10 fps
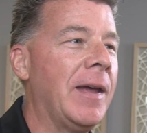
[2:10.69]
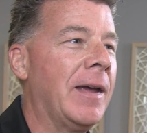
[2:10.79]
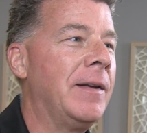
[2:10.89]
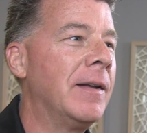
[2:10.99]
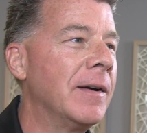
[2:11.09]

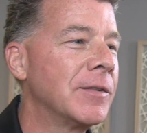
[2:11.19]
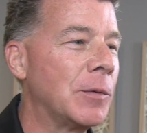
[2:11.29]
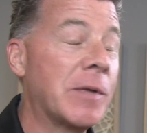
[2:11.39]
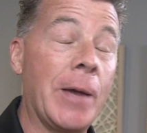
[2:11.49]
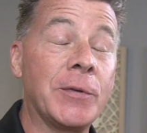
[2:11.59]
And
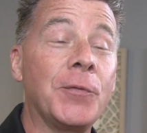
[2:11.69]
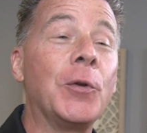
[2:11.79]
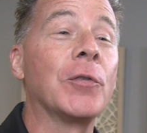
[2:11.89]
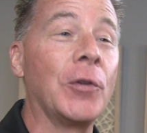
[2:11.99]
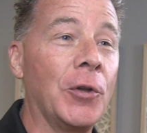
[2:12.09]
sometimes it
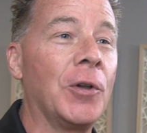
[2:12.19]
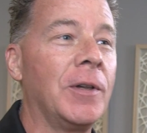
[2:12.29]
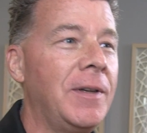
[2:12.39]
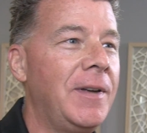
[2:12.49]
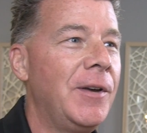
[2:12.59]
feels a
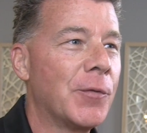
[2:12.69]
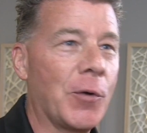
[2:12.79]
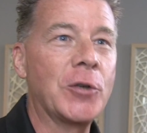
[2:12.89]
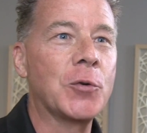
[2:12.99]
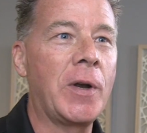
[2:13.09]
little
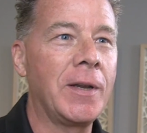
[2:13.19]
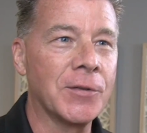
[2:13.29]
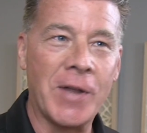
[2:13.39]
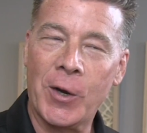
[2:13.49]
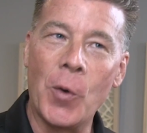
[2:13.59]
frustrating.
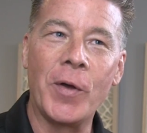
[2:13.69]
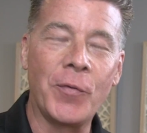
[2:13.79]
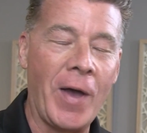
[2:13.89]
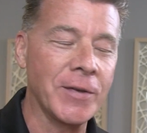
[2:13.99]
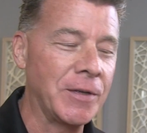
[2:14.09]
It's not going
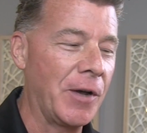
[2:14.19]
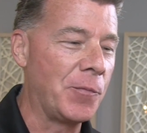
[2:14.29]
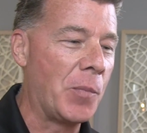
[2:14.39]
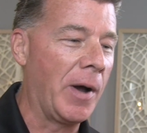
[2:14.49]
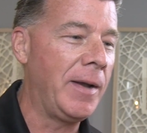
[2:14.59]
fast
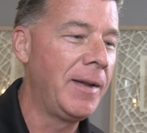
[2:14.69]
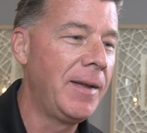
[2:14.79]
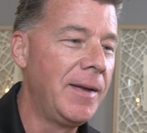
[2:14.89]
enough. But